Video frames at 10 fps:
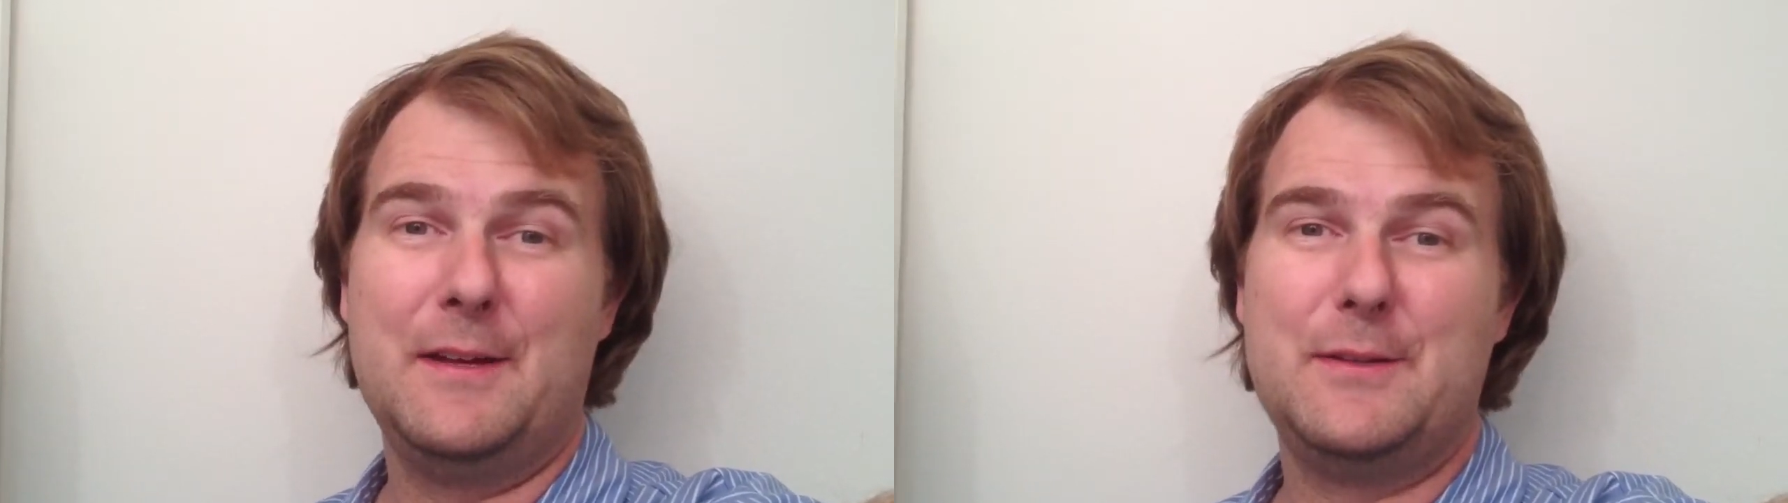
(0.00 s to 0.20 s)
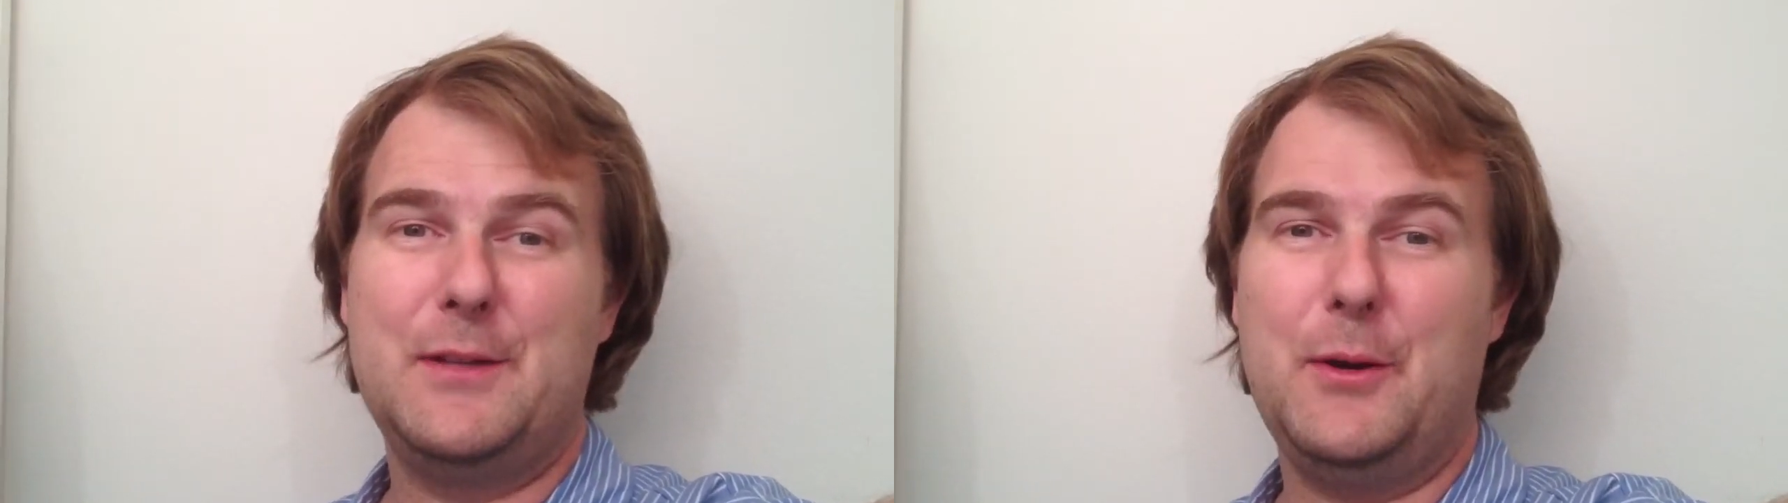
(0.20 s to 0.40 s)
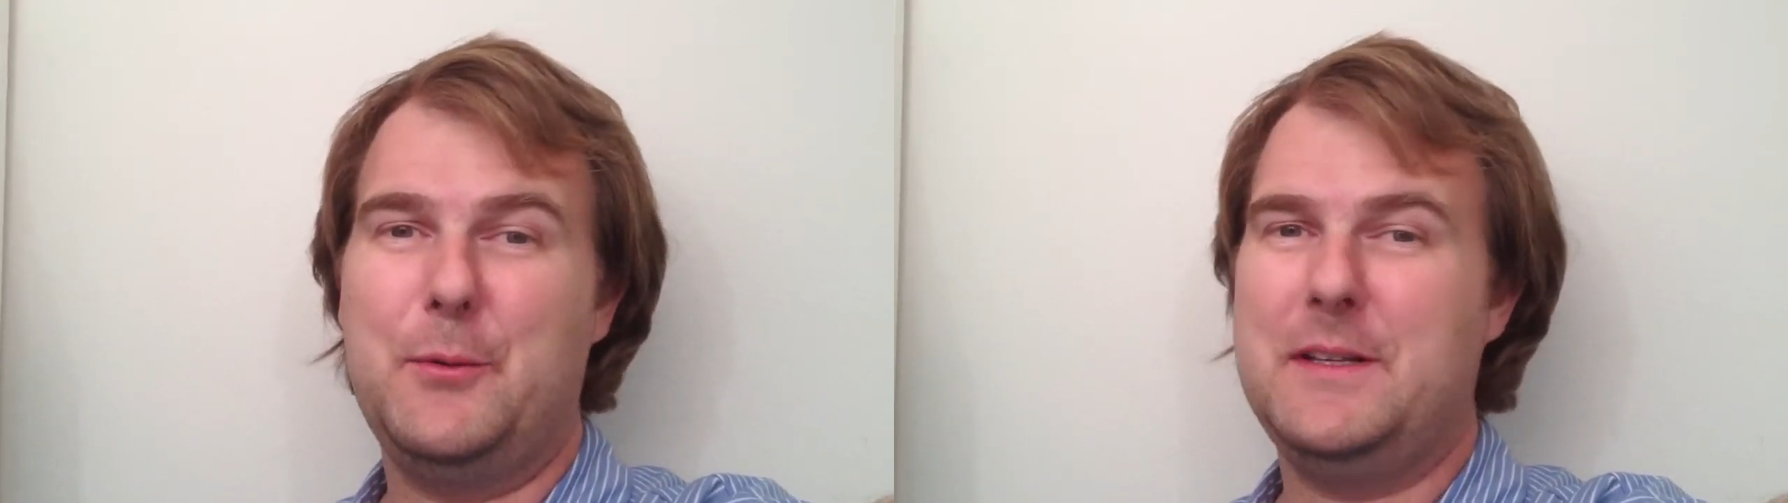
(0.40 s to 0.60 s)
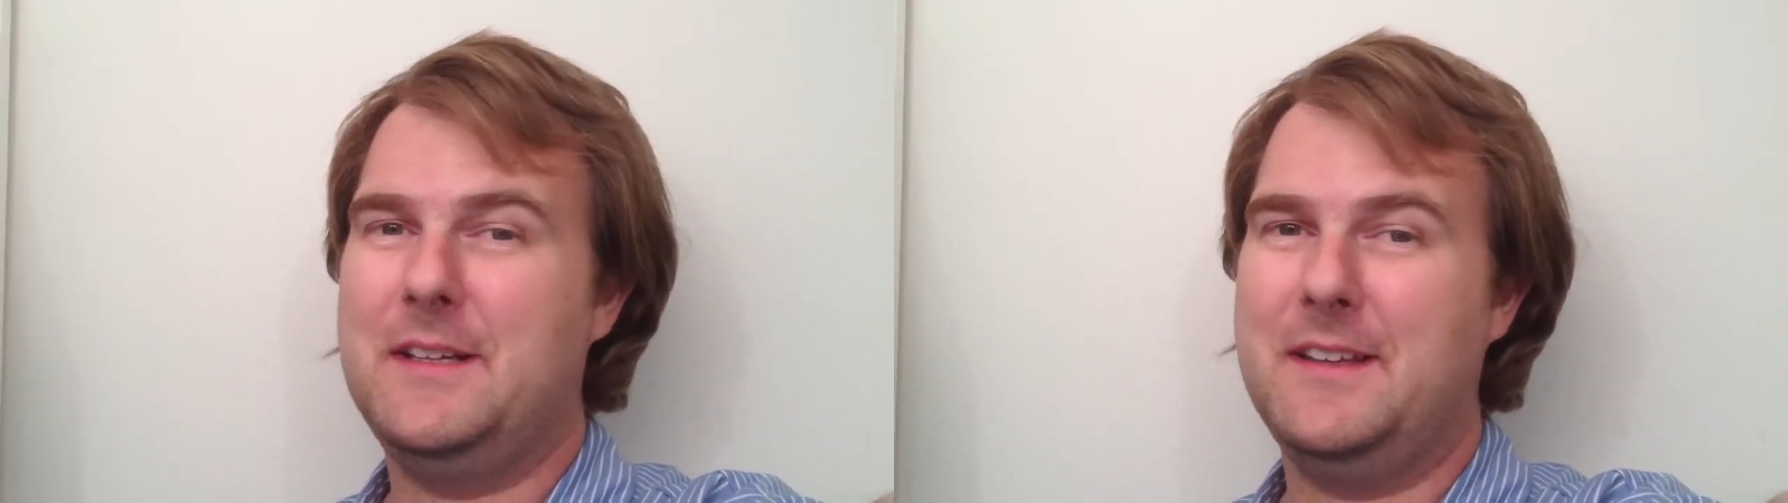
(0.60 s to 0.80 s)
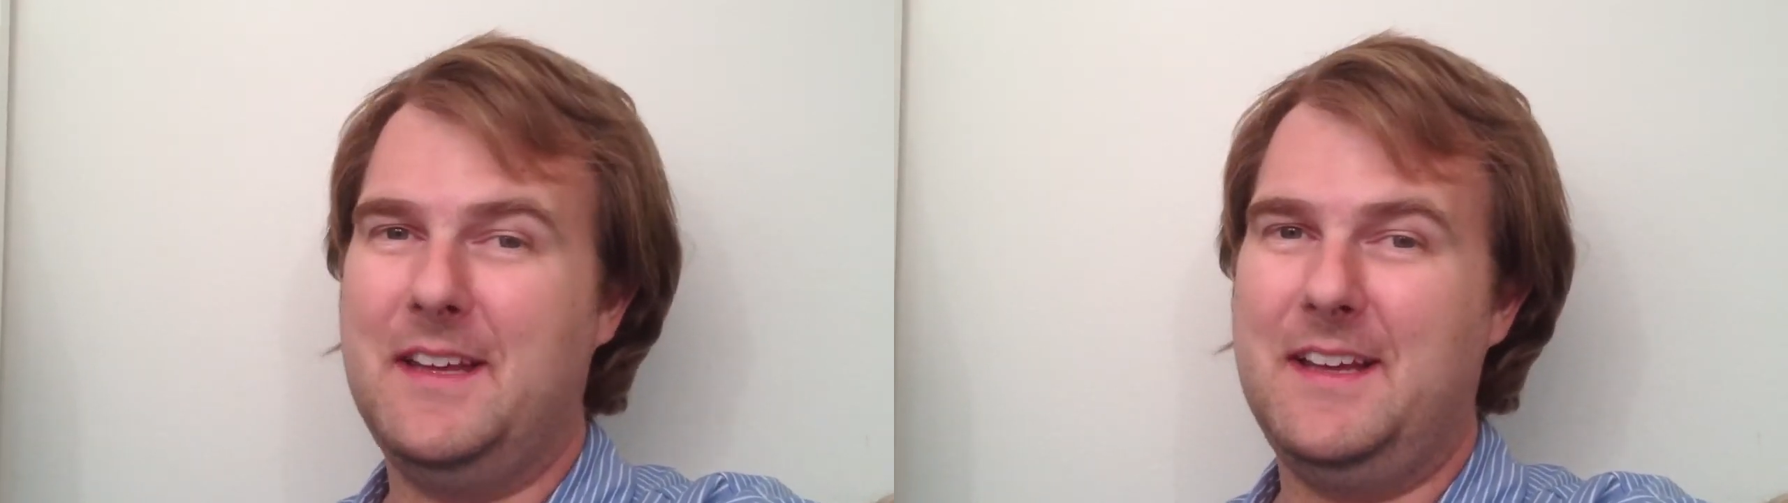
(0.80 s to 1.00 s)
So
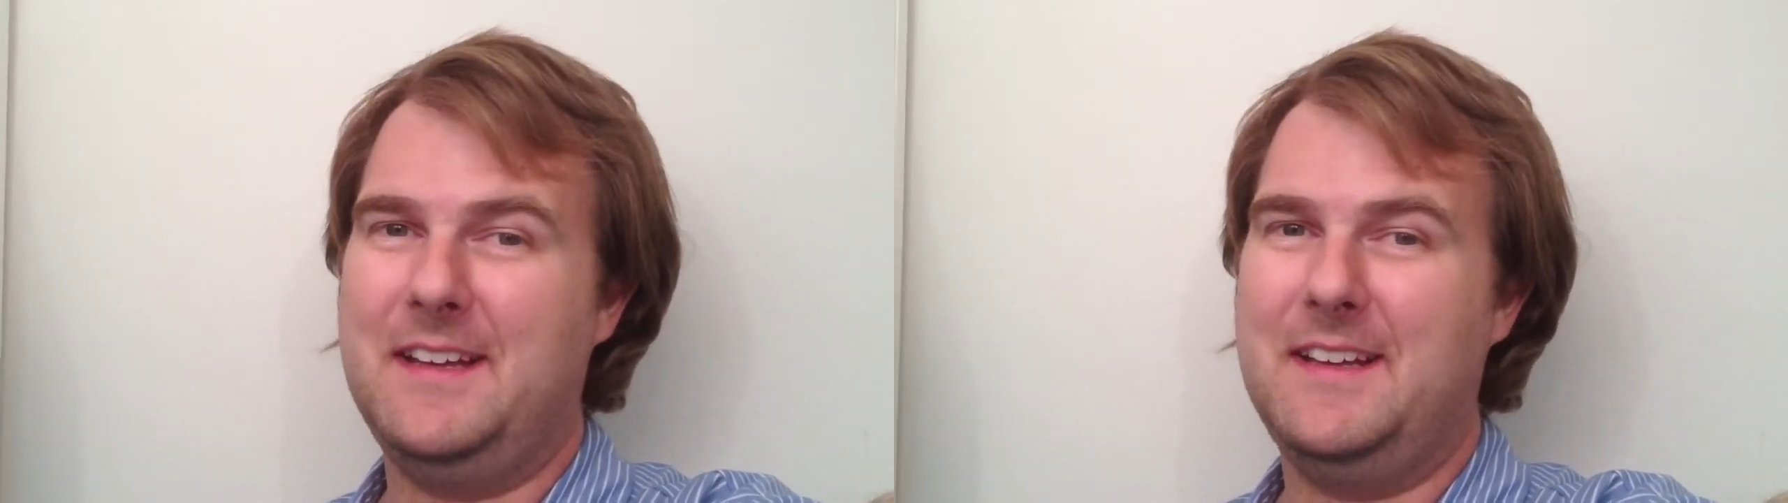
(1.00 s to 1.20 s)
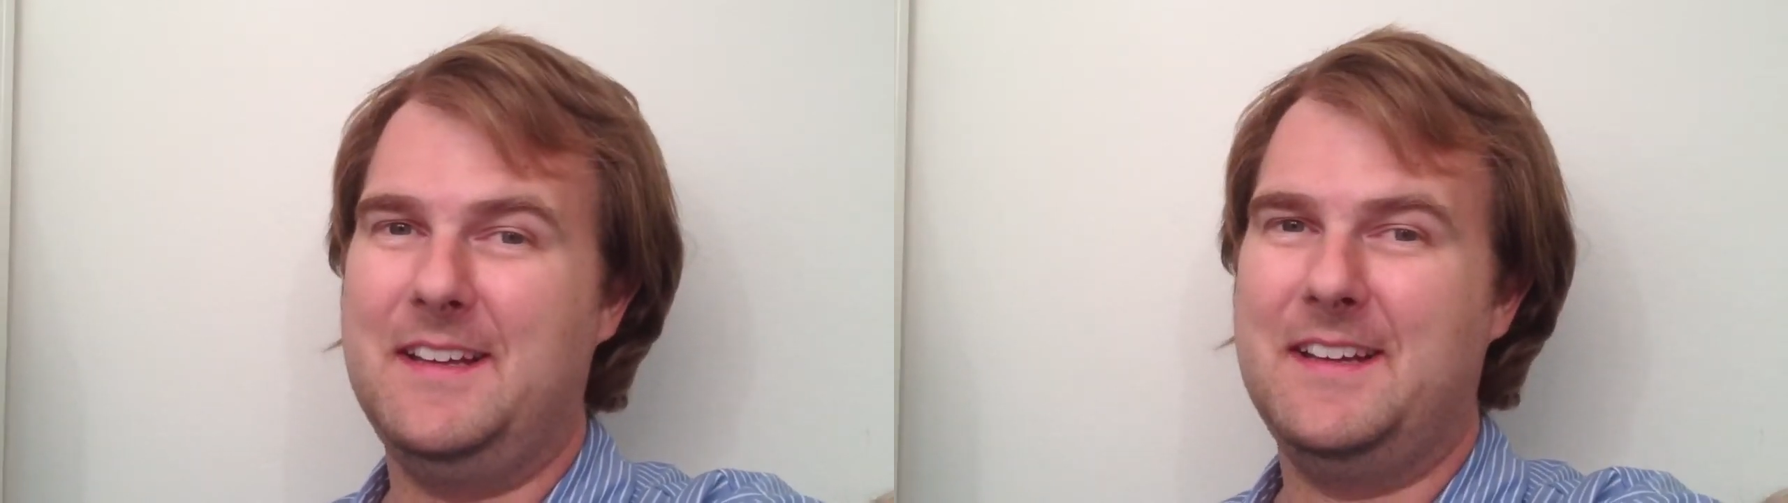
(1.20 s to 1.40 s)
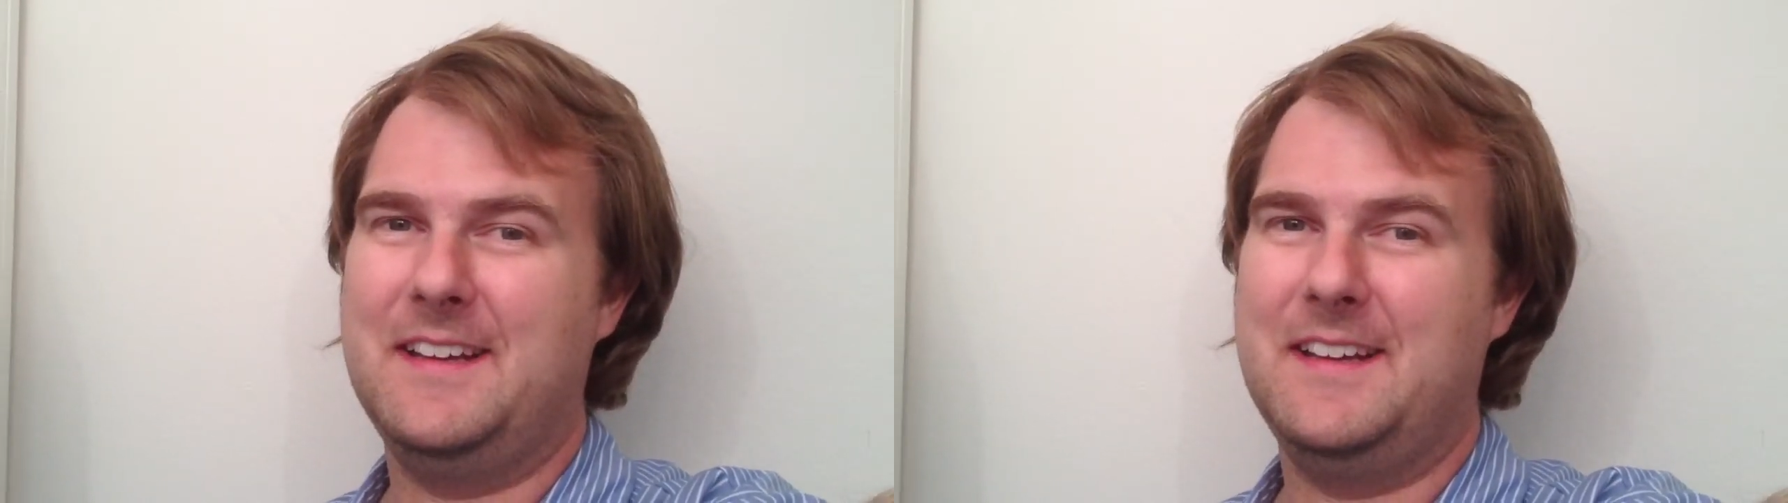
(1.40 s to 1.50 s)
until then,